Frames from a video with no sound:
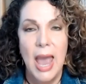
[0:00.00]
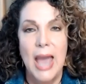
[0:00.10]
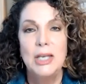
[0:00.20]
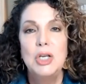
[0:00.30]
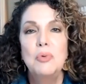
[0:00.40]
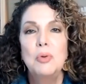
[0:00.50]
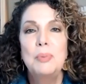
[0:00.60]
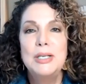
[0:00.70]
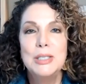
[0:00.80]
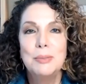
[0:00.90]
And you will
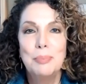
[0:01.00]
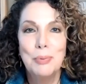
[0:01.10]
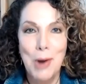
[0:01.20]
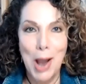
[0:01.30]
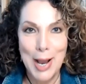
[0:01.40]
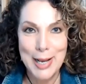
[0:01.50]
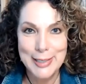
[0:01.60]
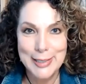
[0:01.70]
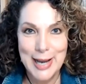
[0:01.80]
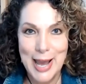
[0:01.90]
be
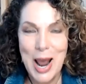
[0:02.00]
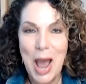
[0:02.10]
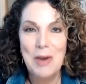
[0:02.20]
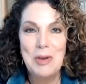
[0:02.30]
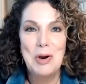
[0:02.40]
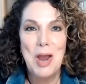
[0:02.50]
surprised at how your